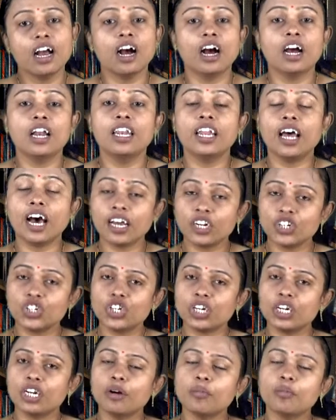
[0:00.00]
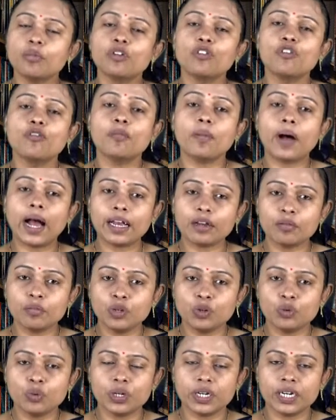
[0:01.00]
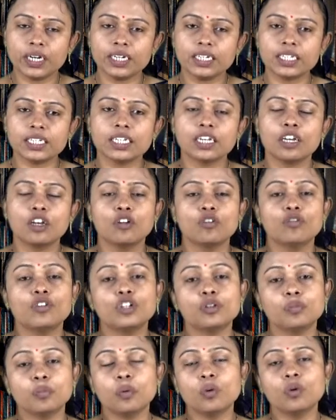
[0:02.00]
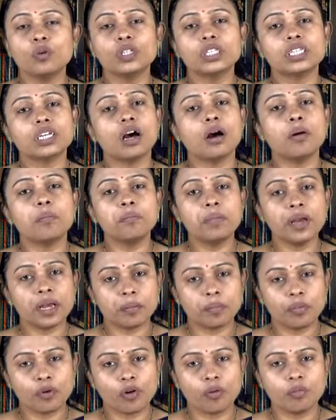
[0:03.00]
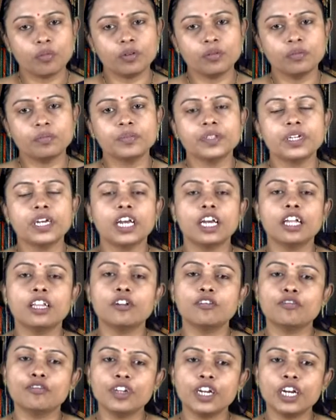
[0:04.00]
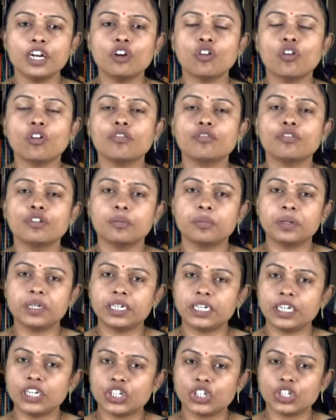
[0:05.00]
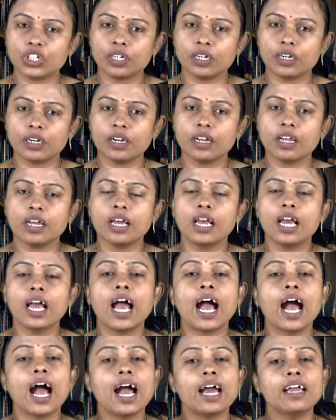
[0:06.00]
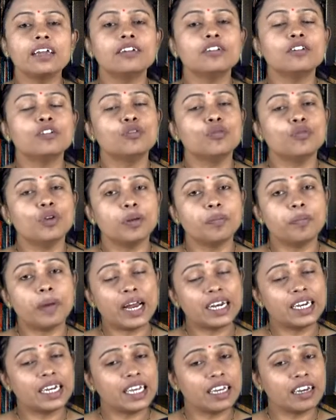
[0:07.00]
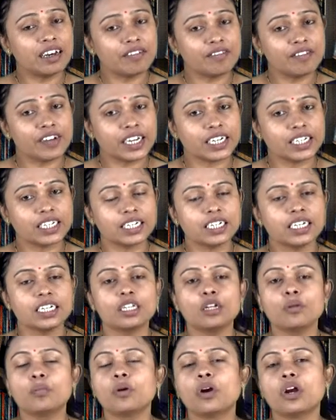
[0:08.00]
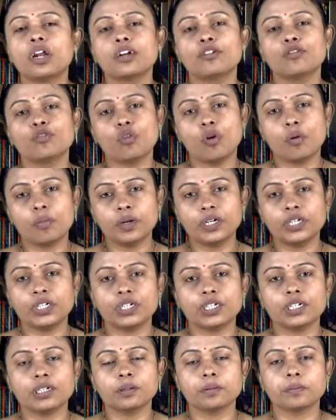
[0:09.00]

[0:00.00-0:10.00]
a larger number of back mutants which pose a big problem in the field of fermentation and will badly affect the product formation.